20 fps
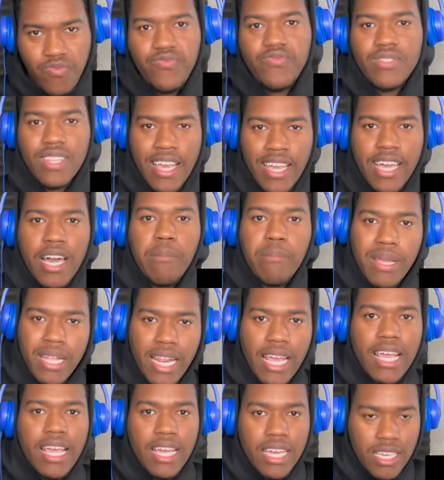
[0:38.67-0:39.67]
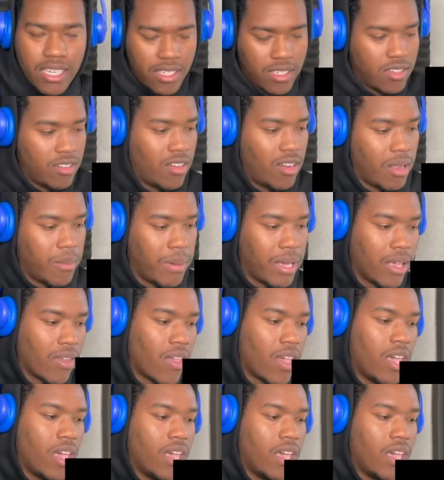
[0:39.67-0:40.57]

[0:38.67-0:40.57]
They coming in, you know what I mean?